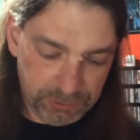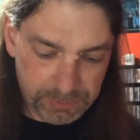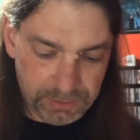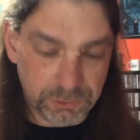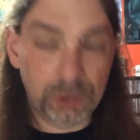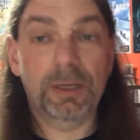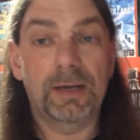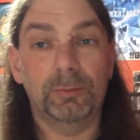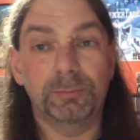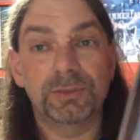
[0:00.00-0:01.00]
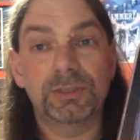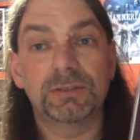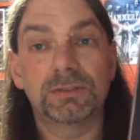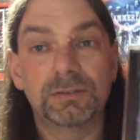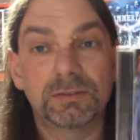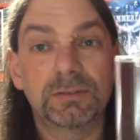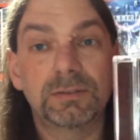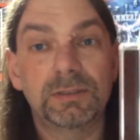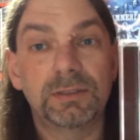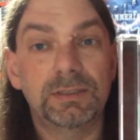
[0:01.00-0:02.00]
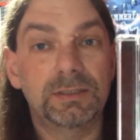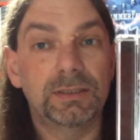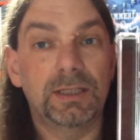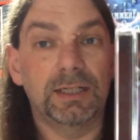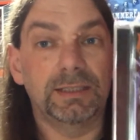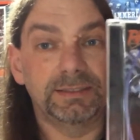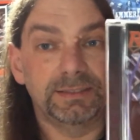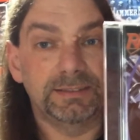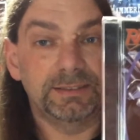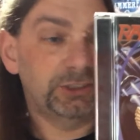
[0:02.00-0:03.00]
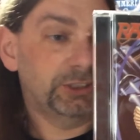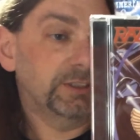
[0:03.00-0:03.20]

put out two albums uh, in this year.